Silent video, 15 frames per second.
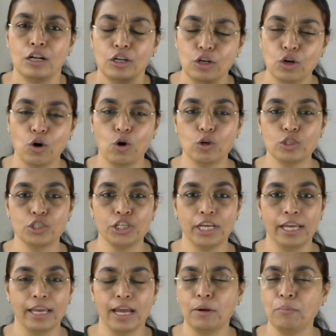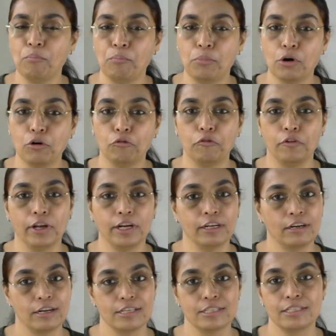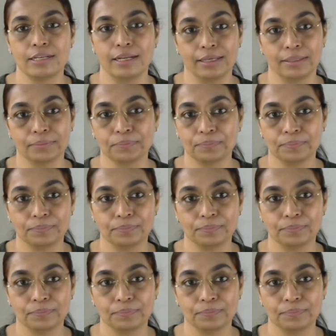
logic and perfect reasoning.